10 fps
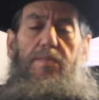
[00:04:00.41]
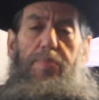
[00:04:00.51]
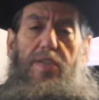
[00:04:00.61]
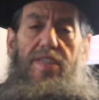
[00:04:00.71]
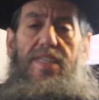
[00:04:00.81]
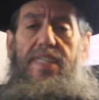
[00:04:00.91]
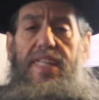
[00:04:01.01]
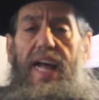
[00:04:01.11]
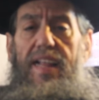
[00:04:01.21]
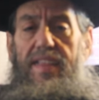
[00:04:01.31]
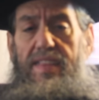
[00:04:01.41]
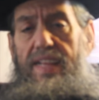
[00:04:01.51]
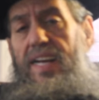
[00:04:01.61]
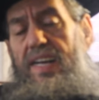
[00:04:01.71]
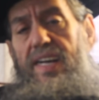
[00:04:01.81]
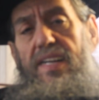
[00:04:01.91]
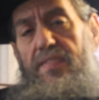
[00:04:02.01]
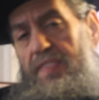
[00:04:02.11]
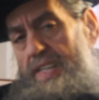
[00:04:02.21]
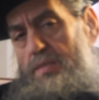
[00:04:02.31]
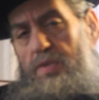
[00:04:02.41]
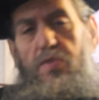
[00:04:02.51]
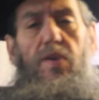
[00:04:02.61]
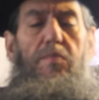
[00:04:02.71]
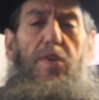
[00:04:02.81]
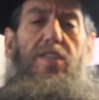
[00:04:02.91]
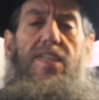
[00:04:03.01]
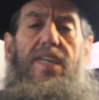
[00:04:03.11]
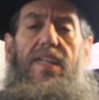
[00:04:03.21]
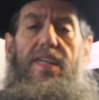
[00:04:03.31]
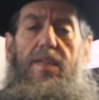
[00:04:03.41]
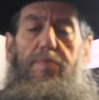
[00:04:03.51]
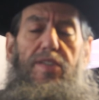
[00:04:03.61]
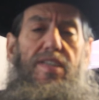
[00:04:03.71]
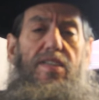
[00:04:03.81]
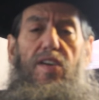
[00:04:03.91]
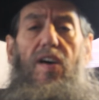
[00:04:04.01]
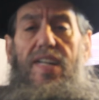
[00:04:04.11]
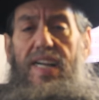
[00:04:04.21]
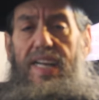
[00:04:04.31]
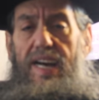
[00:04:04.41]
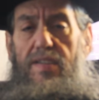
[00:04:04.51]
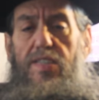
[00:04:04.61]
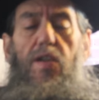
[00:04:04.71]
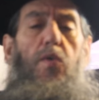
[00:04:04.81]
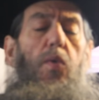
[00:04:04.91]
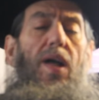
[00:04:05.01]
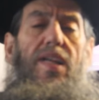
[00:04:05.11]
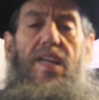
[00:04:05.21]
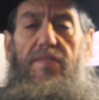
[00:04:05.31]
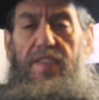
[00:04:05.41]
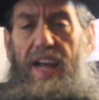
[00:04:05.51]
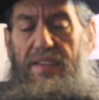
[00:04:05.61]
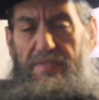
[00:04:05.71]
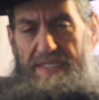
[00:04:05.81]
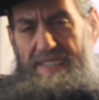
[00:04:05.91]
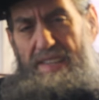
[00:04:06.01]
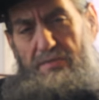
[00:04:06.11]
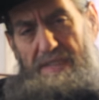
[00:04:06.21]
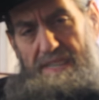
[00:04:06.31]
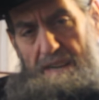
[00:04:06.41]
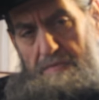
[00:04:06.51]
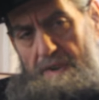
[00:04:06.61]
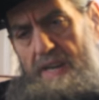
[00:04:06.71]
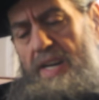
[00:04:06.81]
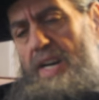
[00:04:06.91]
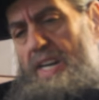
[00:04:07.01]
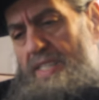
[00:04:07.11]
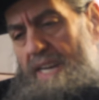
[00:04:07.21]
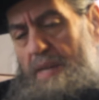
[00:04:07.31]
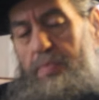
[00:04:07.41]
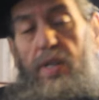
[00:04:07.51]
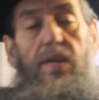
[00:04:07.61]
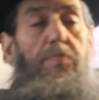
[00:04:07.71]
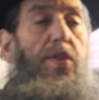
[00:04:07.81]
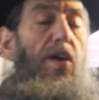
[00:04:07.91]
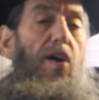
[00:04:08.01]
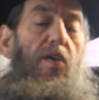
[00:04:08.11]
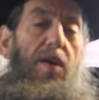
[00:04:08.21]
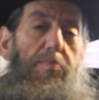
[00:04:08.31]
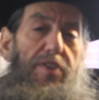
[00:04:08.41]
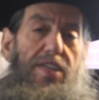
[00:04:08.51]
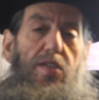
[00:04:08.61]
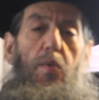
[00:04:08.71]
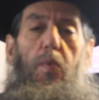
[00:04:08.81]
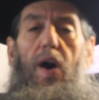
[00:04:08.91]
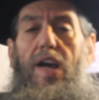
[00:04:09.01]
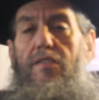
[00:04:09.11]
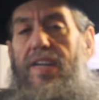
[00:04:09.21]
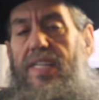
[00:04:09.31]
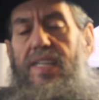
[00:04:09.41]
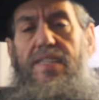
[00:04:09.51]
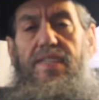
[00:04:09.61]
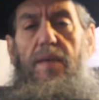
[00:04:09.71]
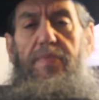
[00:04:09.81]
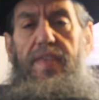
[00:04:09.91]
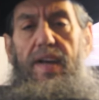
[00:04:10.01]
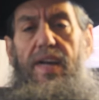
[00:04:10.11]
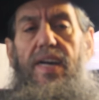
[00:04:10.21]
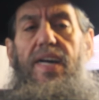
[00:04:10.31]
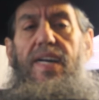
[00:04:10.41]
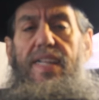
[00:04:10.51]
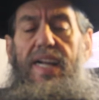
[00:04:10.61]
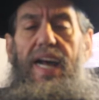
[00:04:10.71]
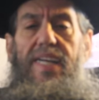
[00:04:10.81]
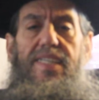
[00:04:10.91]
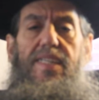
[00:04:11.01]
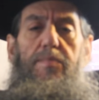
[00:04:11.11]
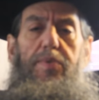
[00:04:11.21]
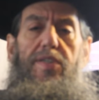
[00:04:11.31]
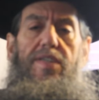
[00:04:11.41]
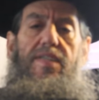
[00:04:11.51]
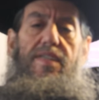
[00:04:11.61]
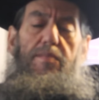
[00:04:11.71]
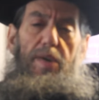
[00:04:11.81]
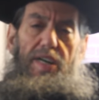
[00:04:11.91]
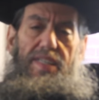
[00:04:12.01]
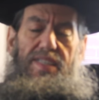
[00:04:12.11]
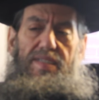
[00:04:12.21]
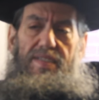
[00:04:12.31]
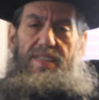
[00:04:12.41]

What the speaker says: the person's death, thinking in effect he was doing a mercy killing. The person's gone anyhow, there's no quality of life, etc., etc. So he pulled a plug or he pressed the wire. He did something that hastened the person's demise.